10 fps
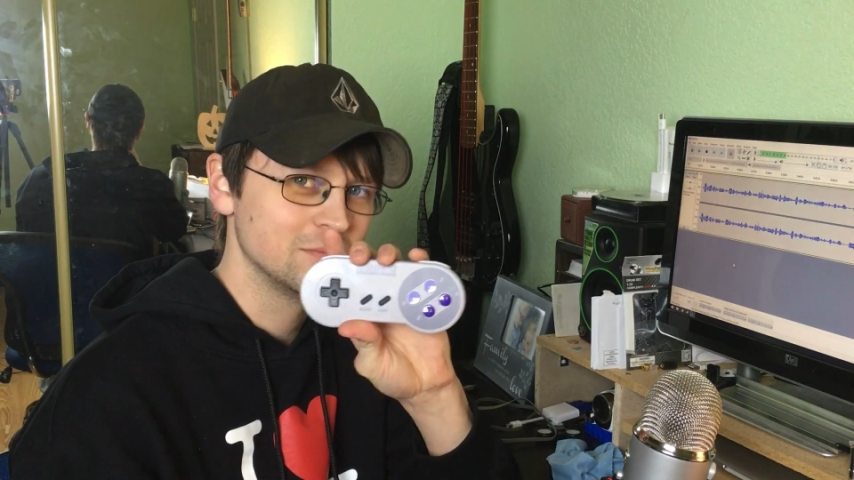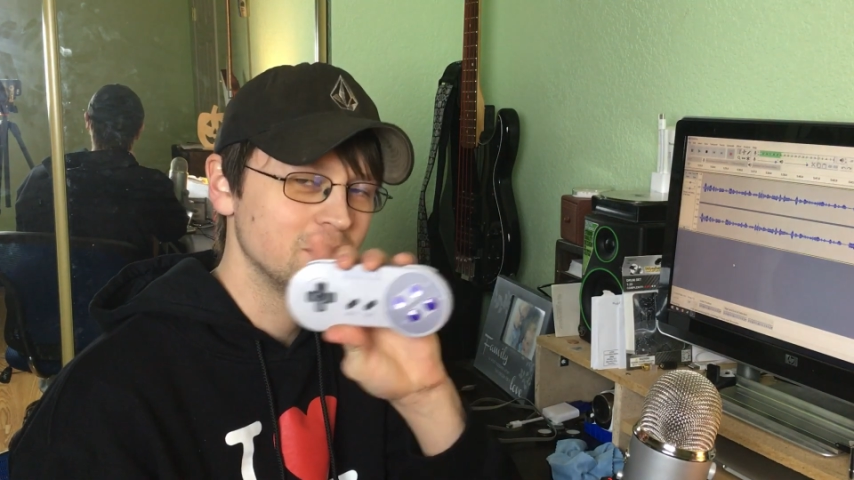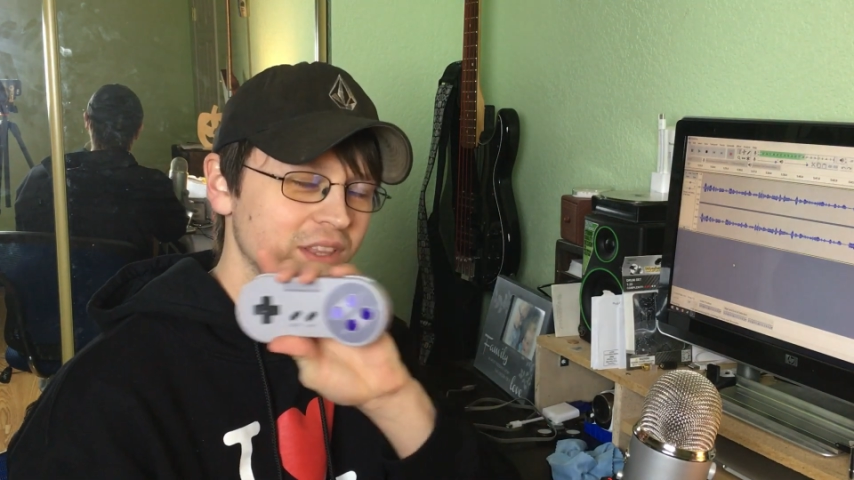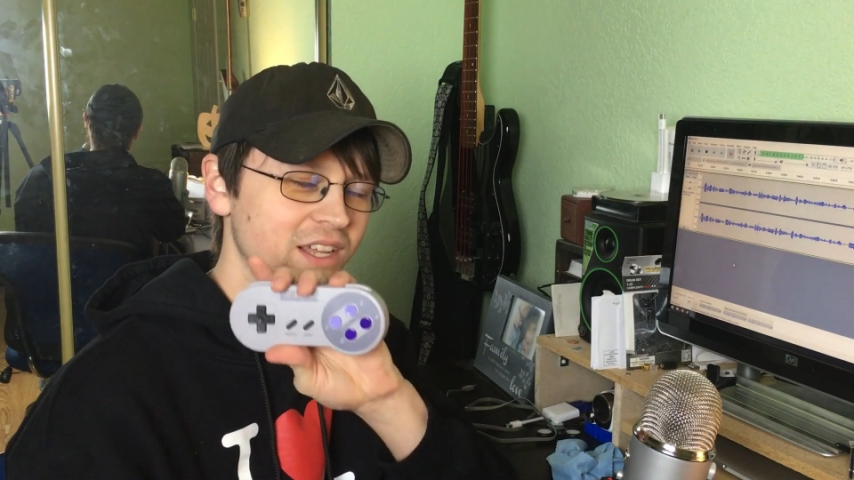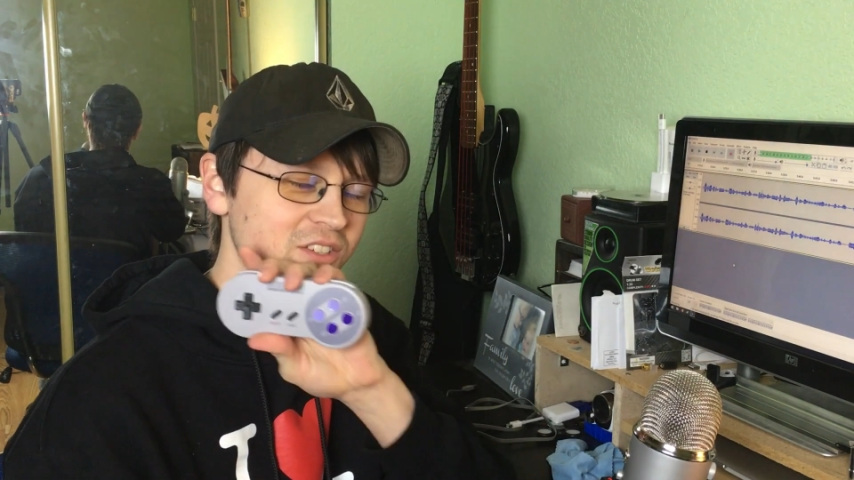
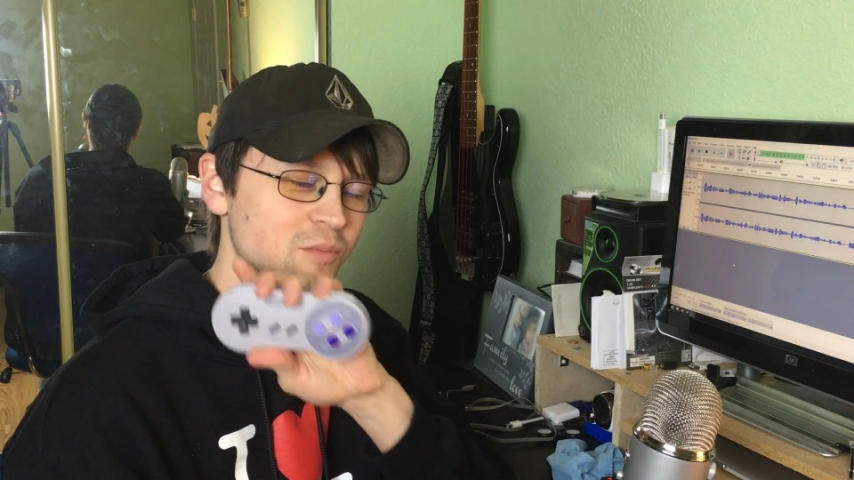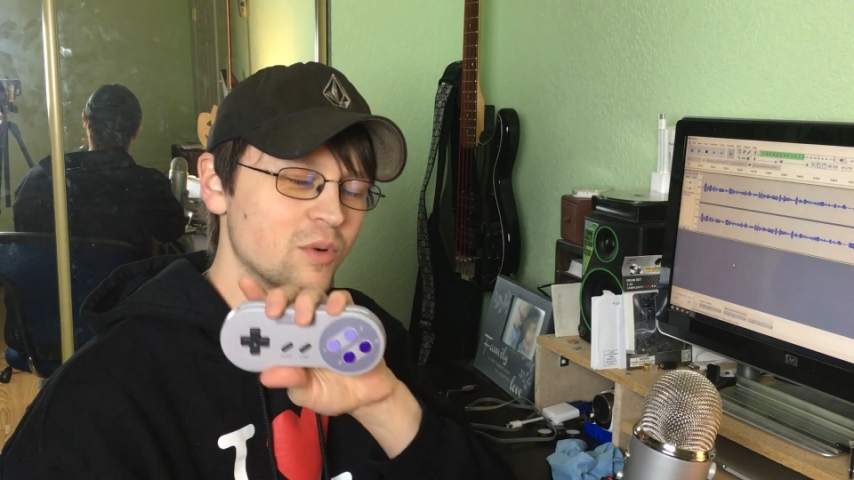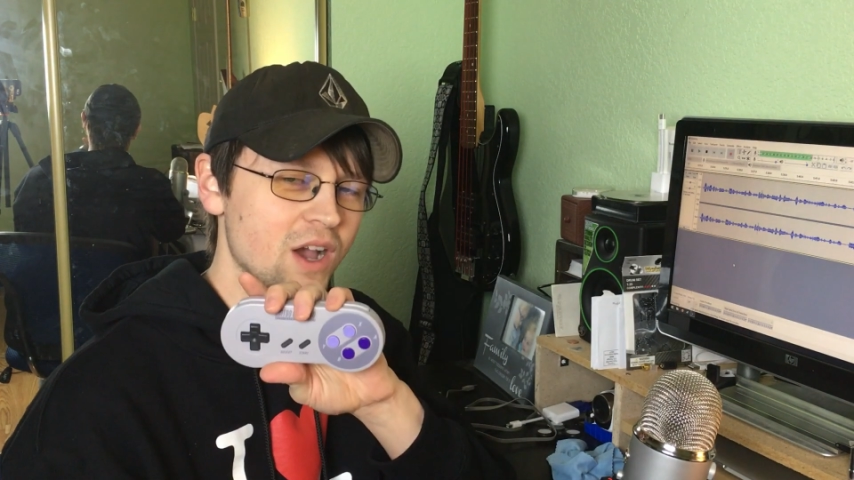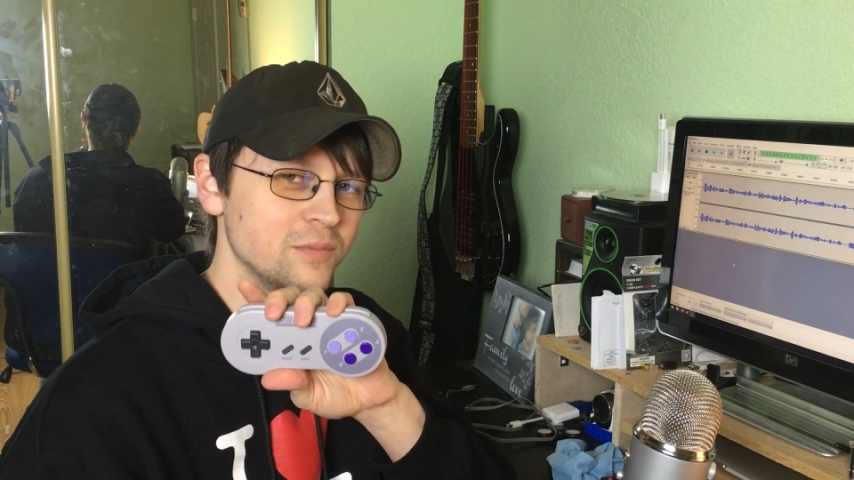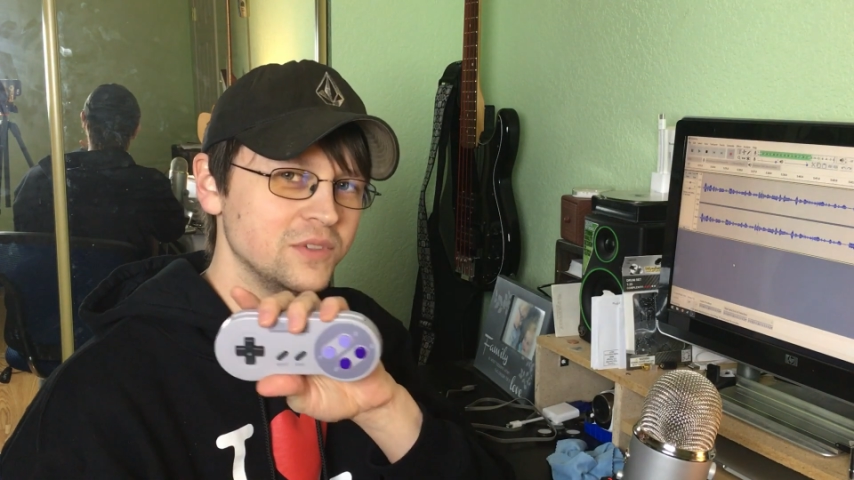But that's the
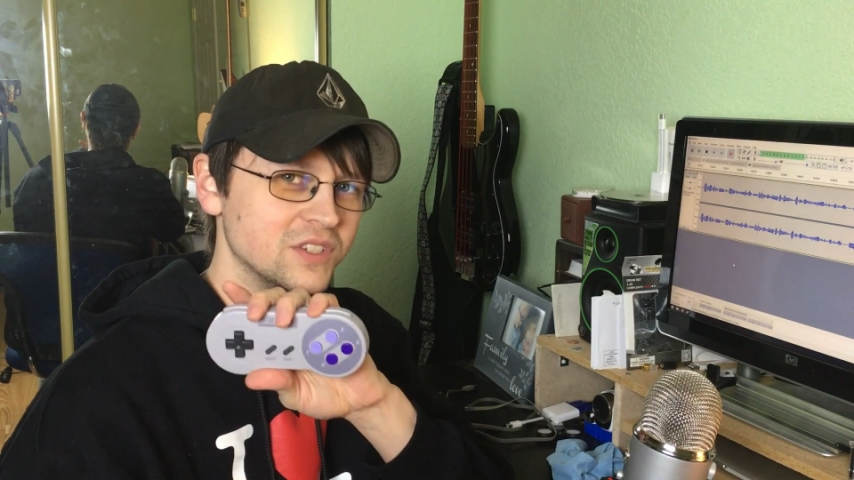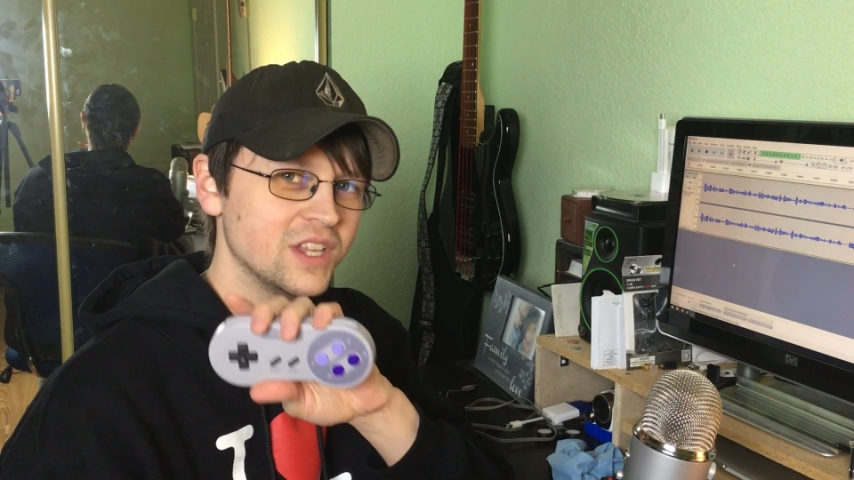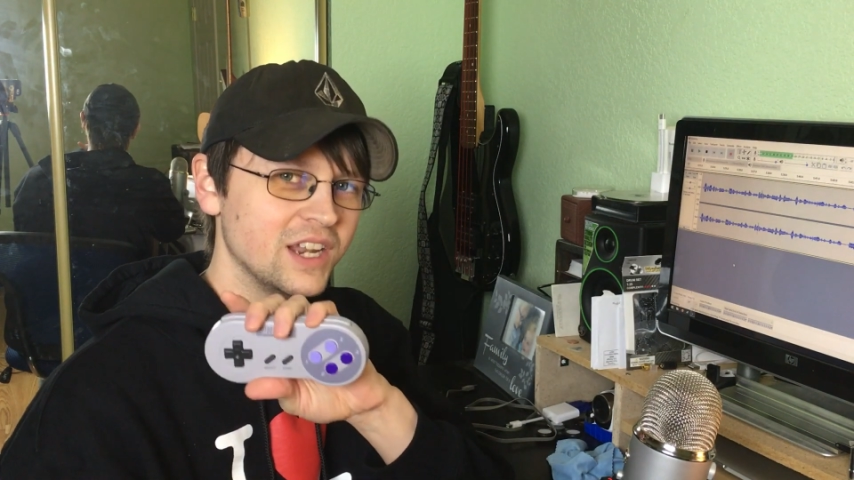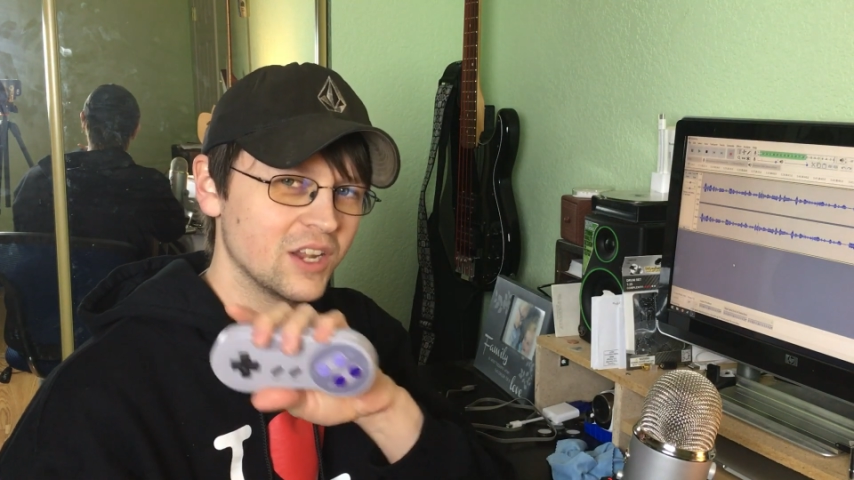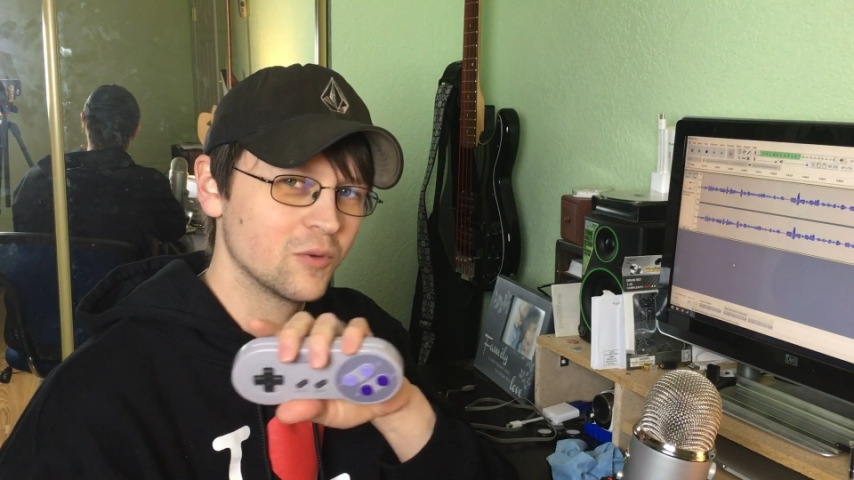problem, is
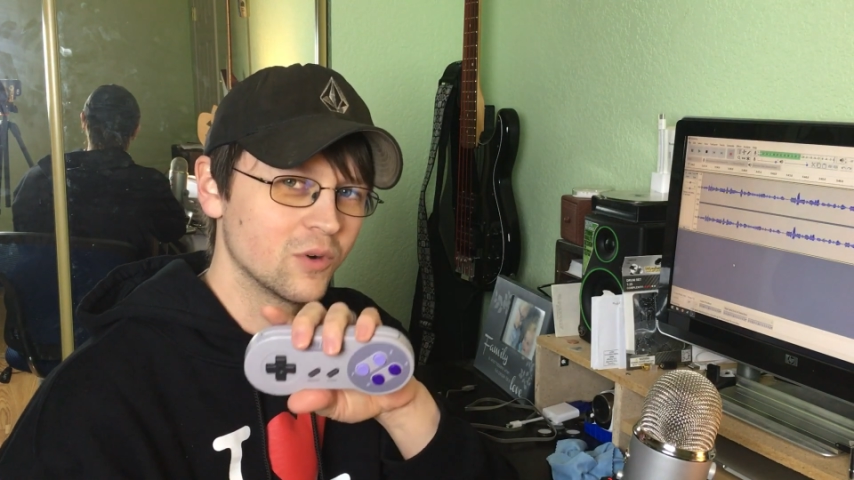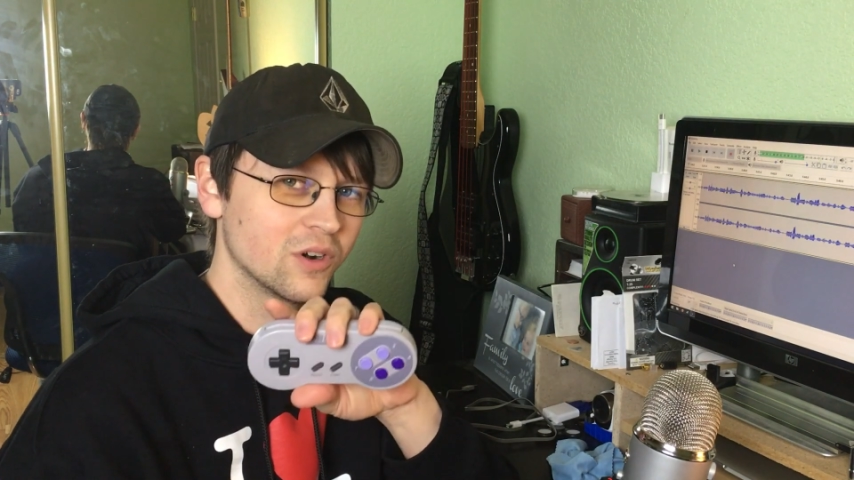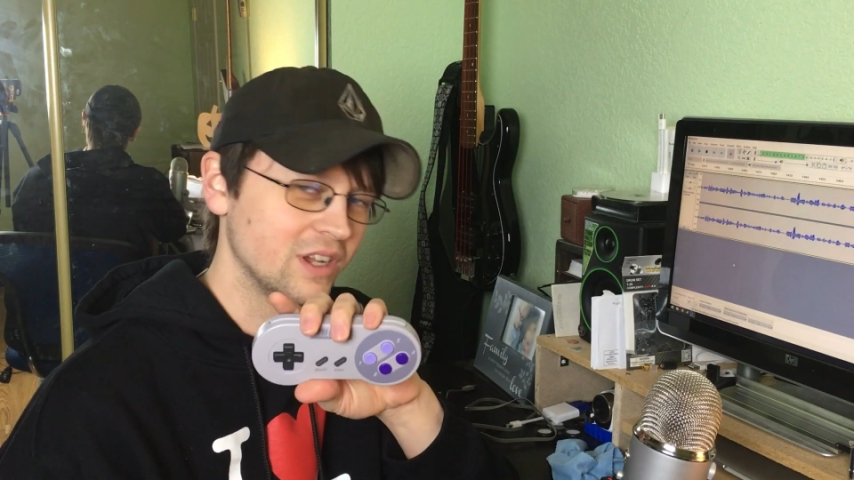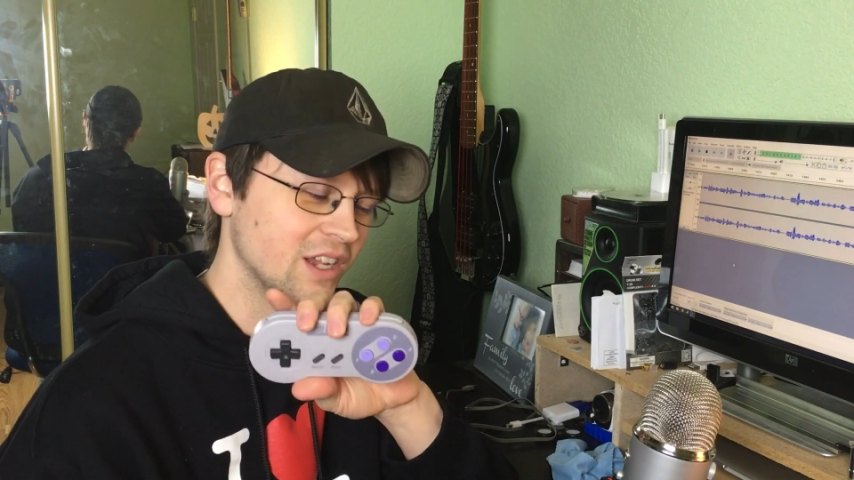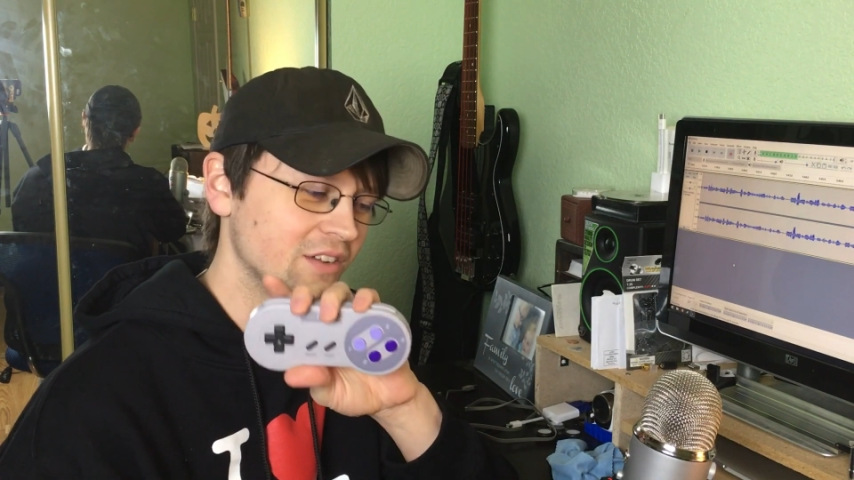getting it
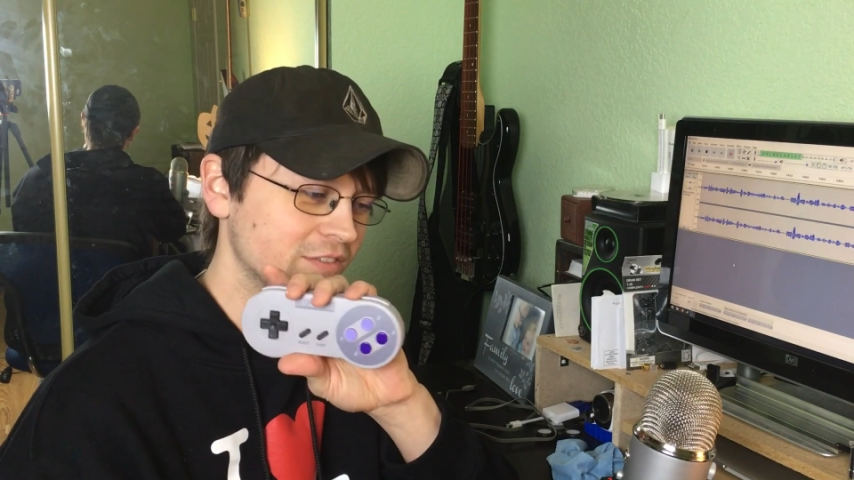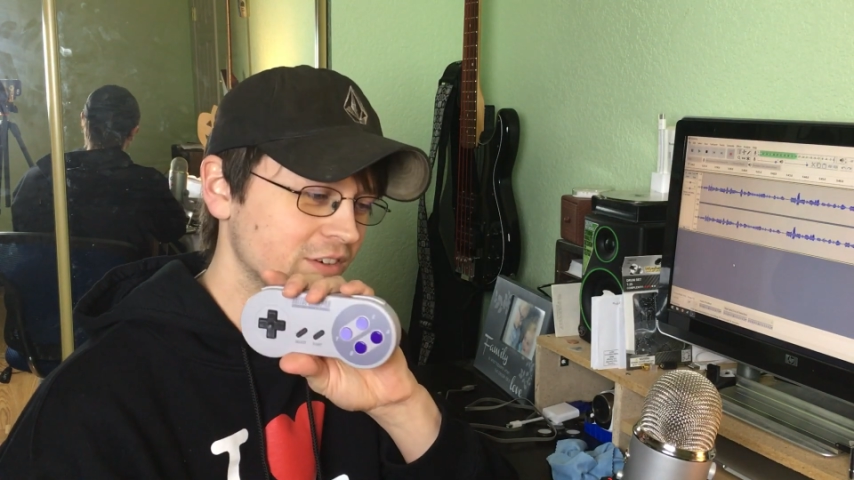working at